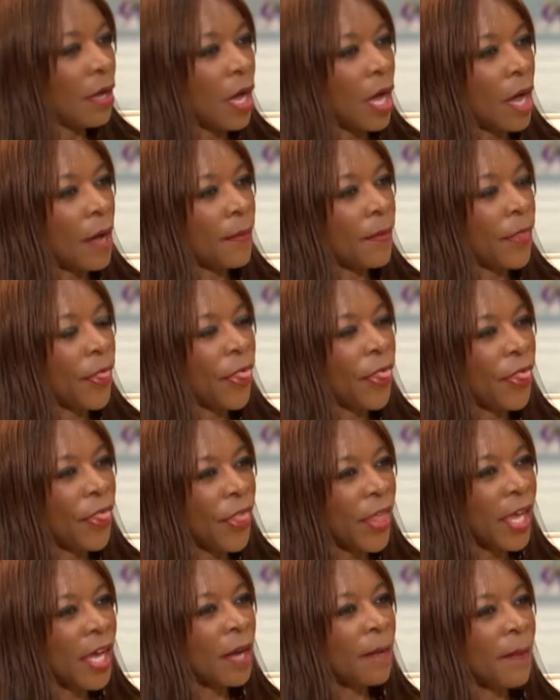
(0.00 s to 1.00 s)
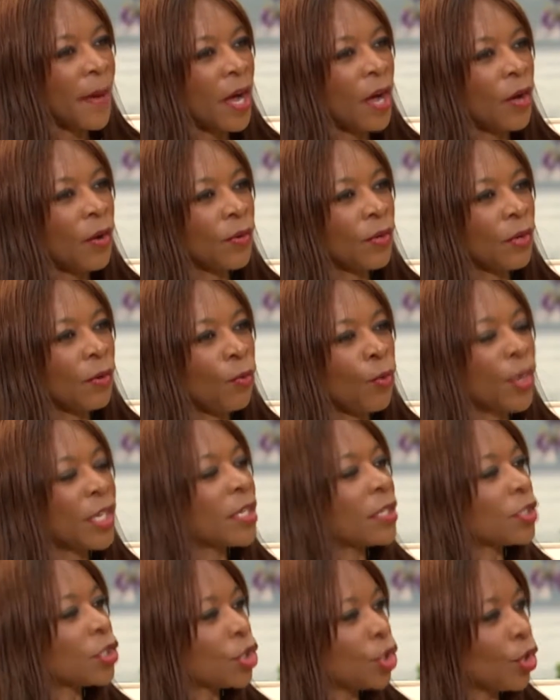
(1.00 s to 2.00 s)
um, think about what
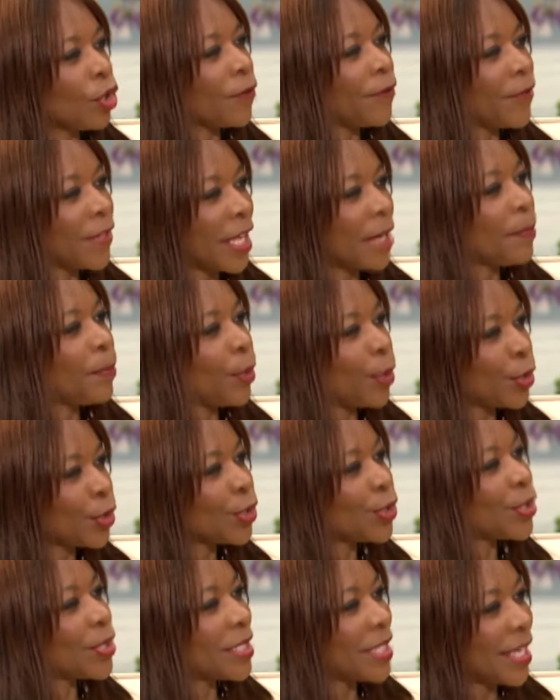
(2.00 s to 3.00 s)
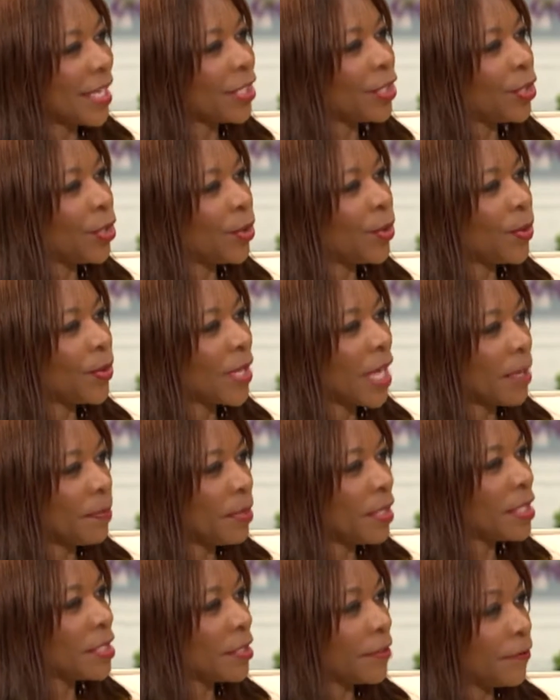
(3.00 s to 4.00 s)
it took for that person to tell you that
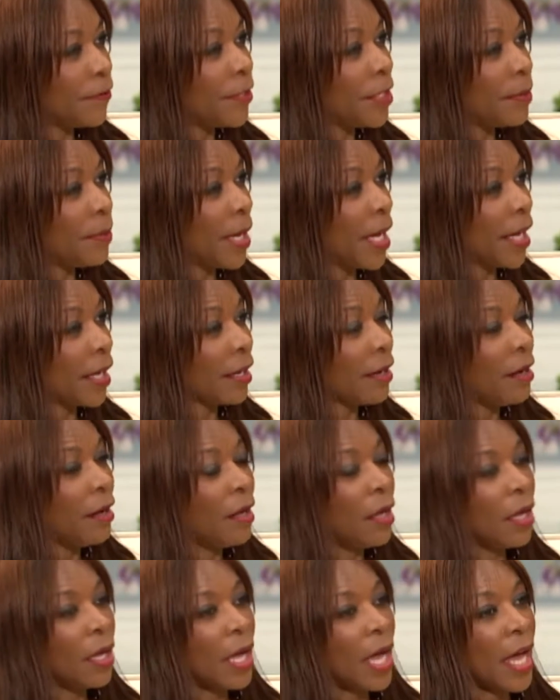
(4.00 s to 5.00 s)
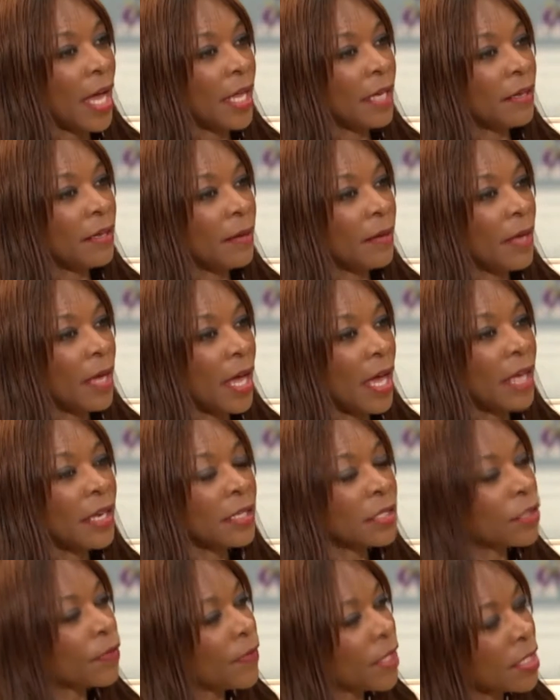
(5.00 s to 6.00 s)
piece of feedback. And, and
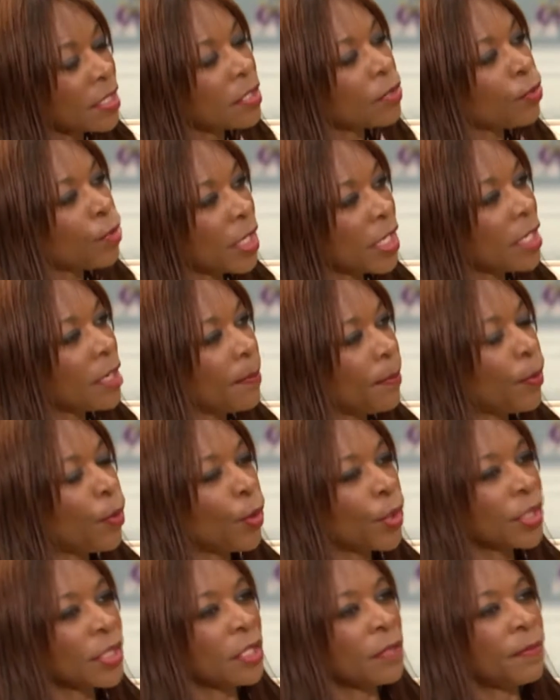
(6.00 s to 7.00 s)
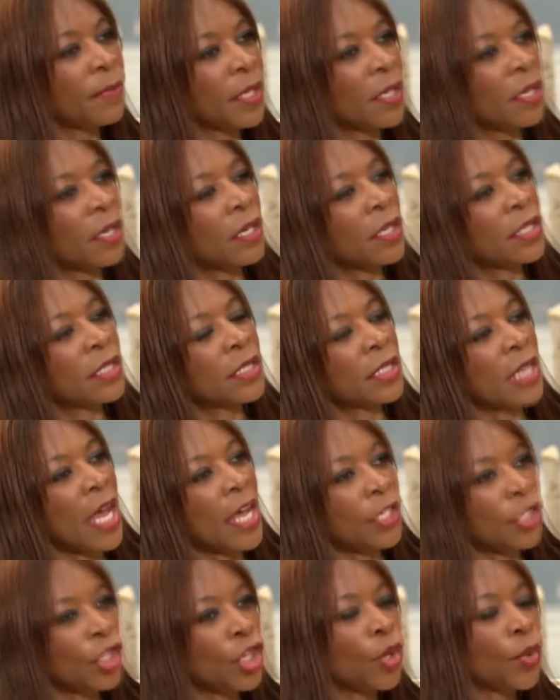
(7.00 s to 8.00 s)
it's, this is really important because
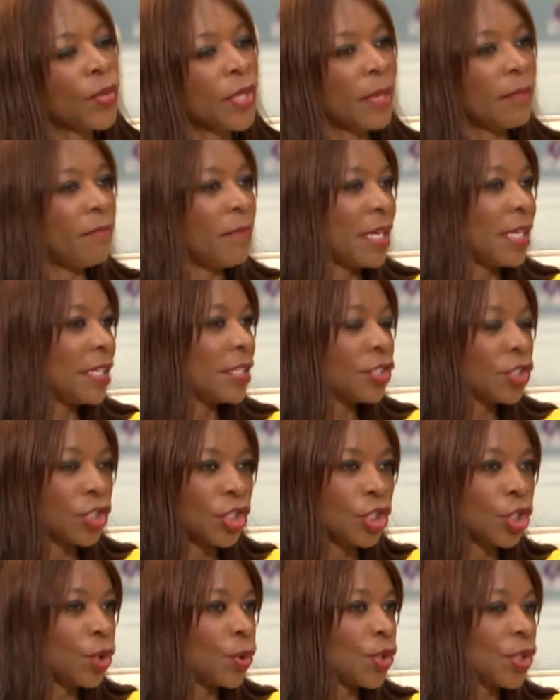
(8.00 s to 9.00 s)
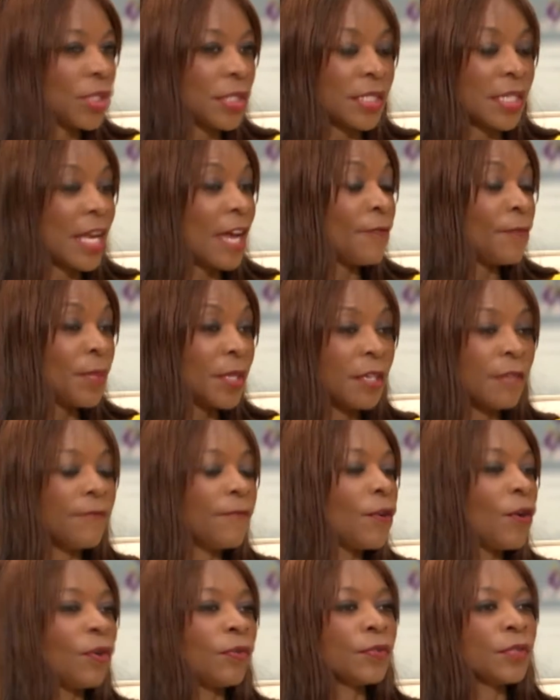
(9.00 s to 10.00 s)
I know that many institutions that I've been
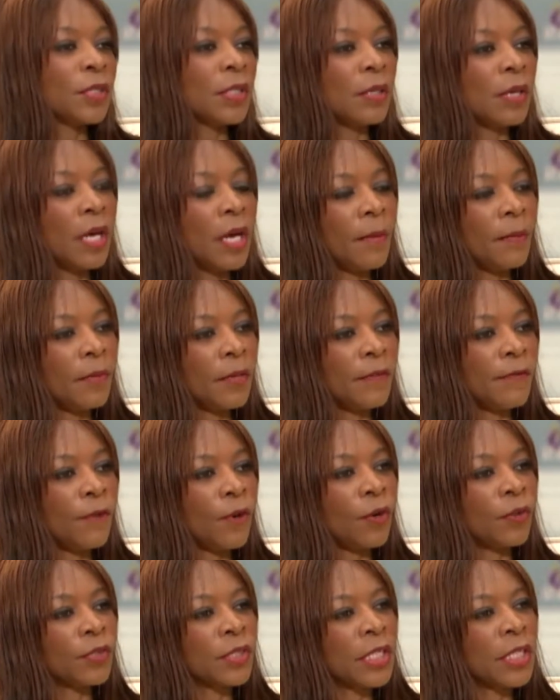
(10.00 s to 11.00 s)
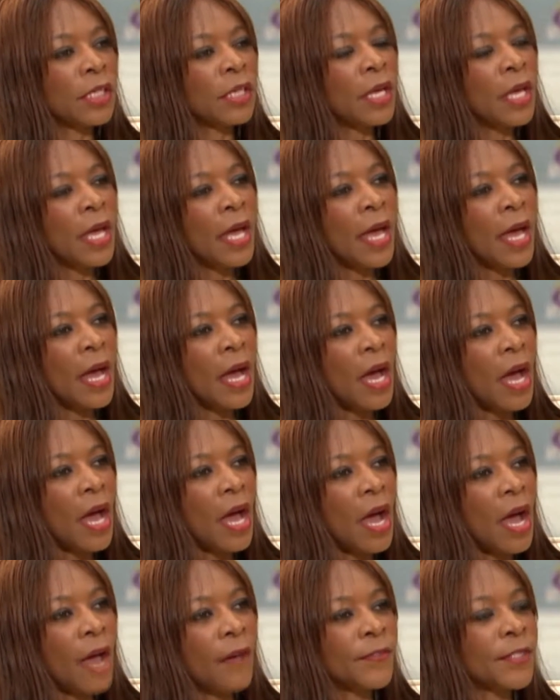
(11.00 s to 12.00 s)
involved, um, involved in
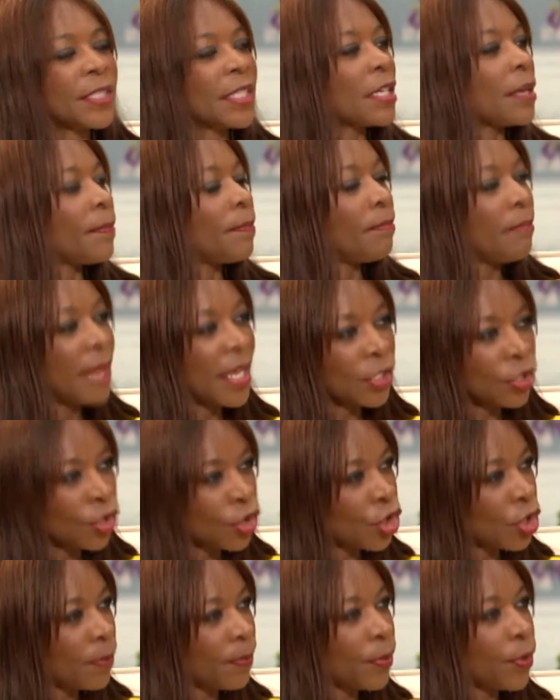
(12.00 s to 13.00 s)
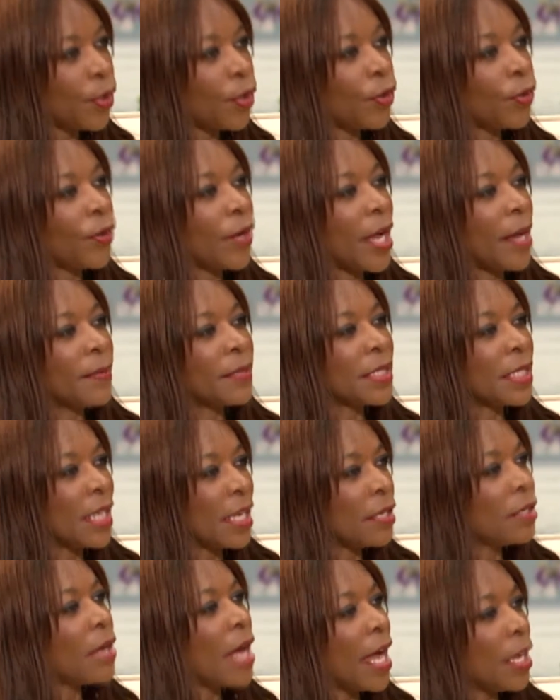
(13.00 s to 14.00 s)
have set up mentorship programs, and
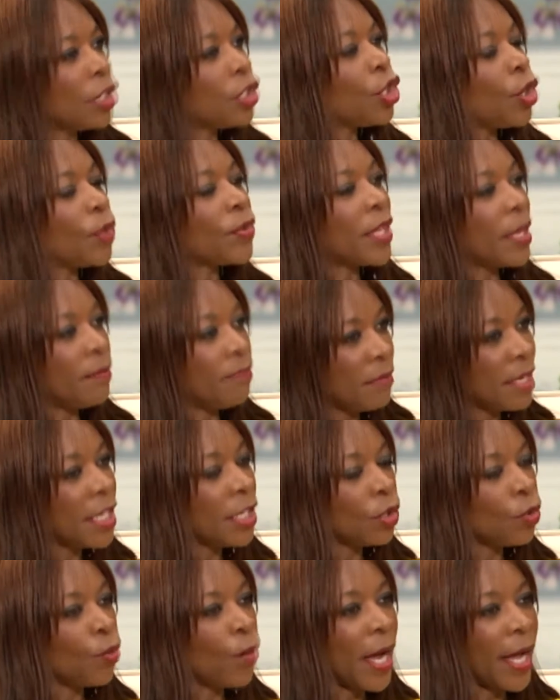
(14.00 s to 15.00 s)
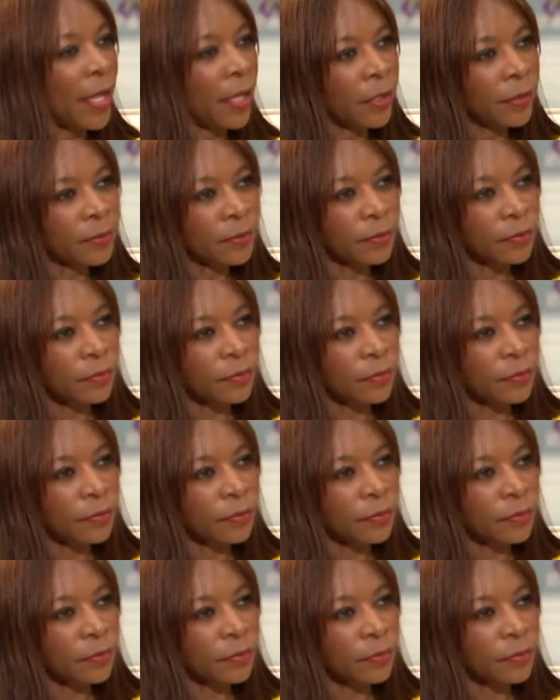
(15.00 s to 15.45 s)
I, I know they mean well.